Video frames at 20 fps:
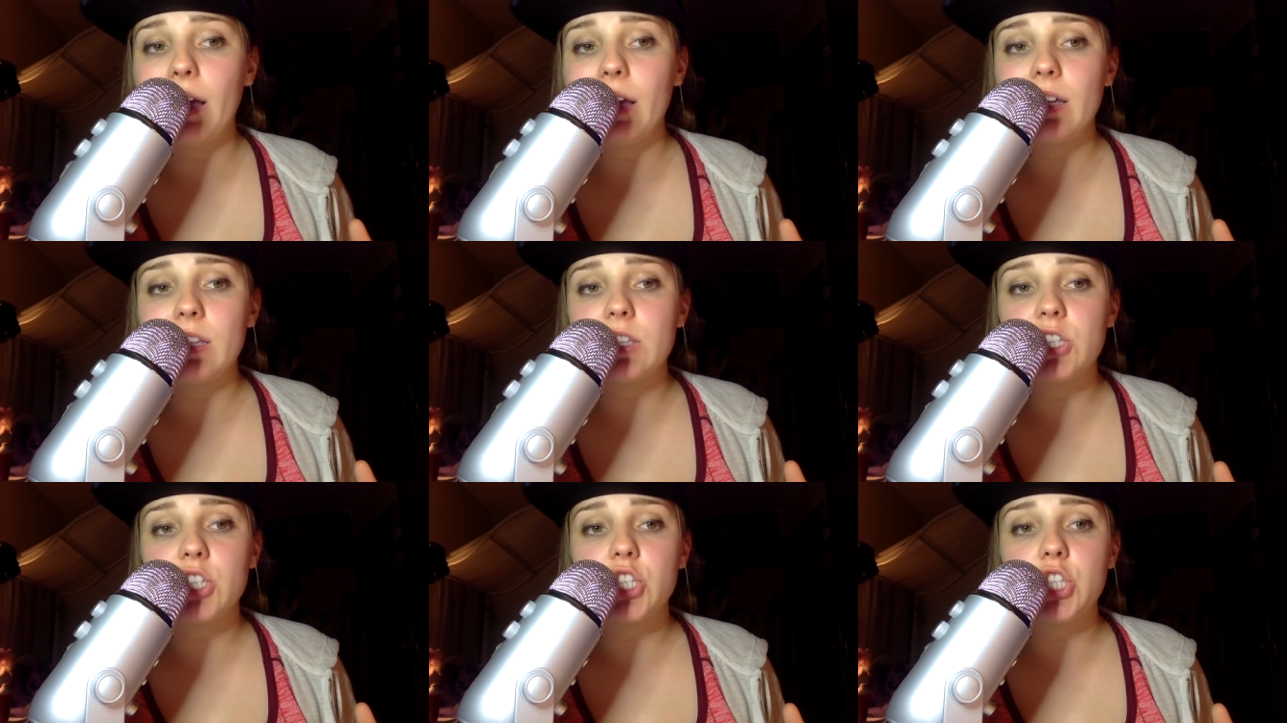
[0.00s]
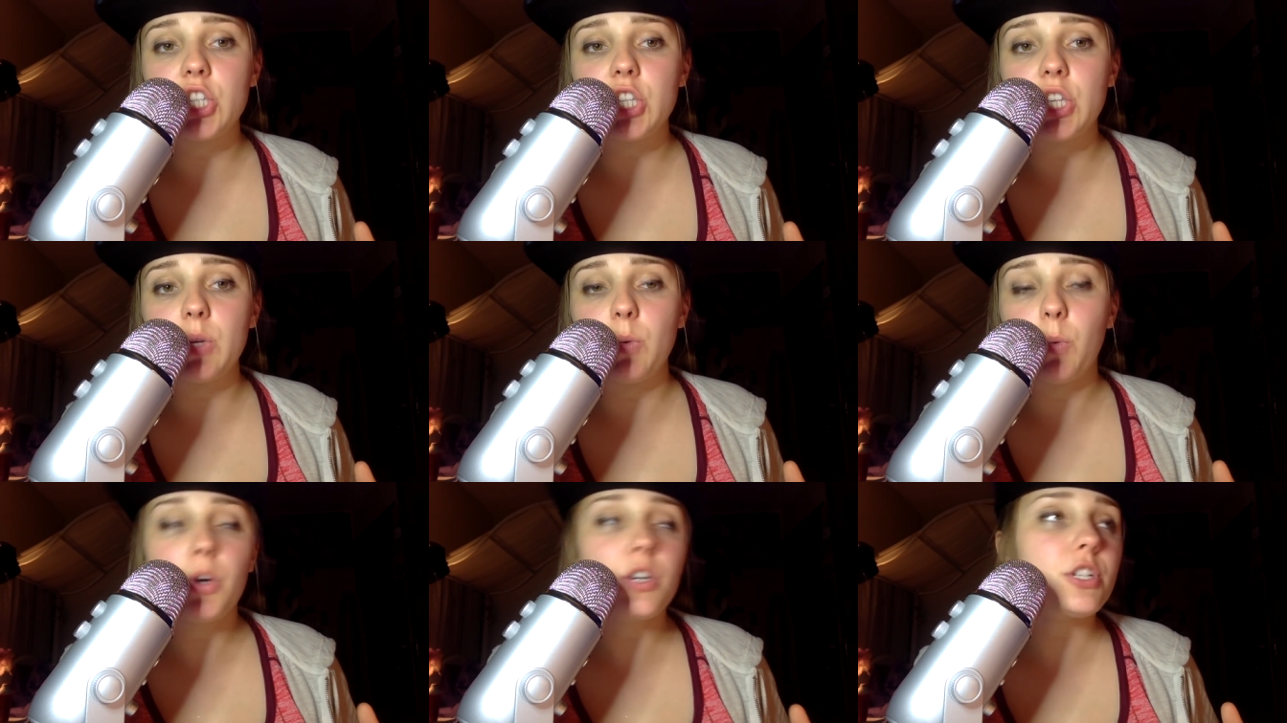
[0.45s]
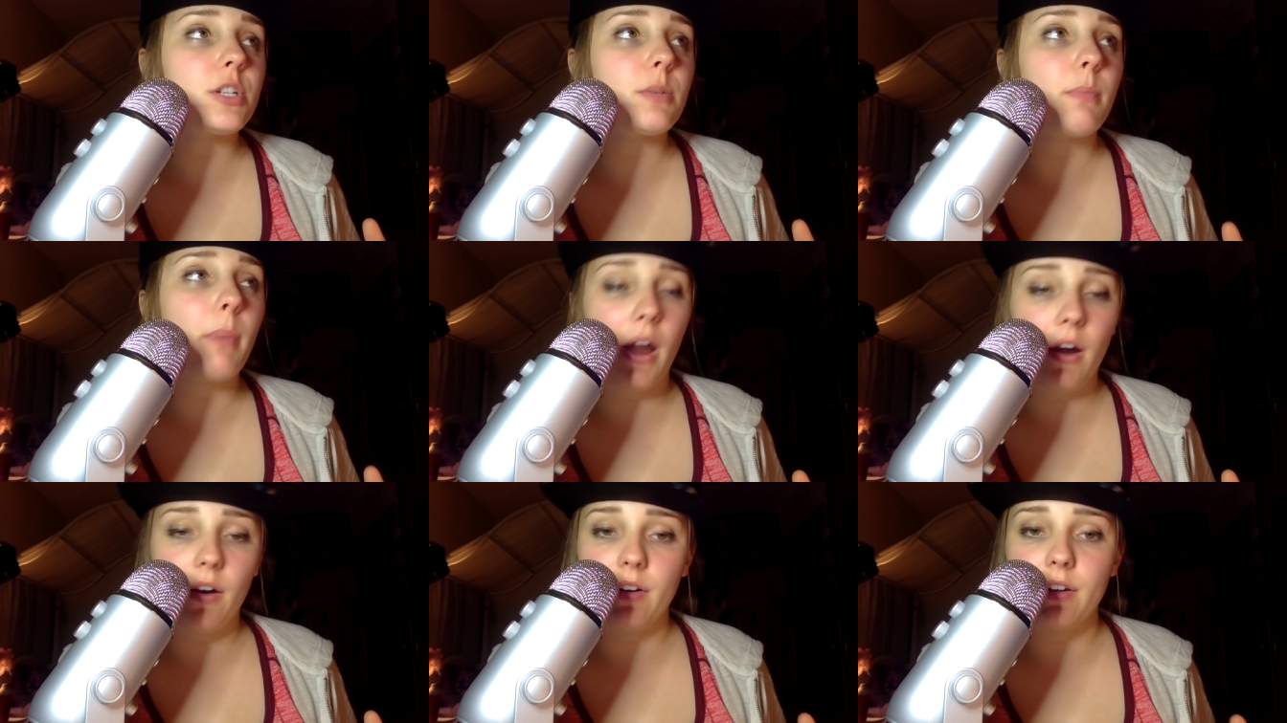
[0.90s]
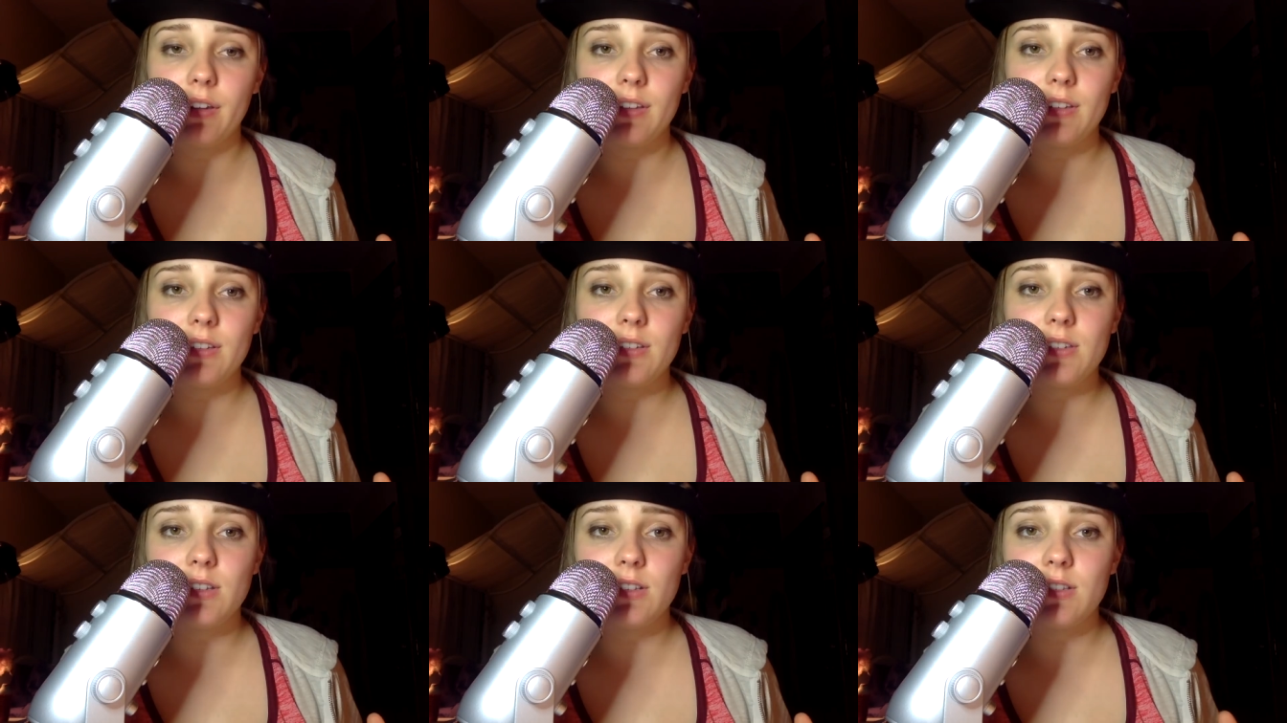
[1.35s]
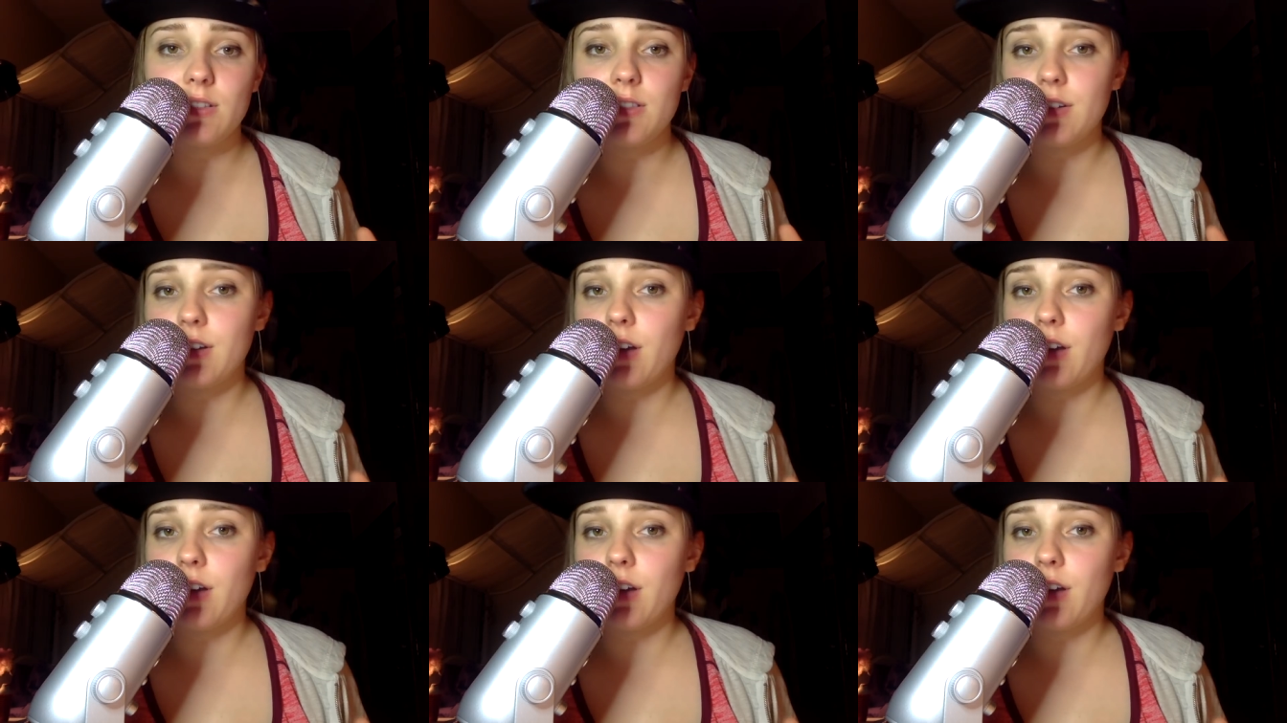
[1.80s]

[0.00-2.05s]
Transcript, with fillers: it's the worst pairing since the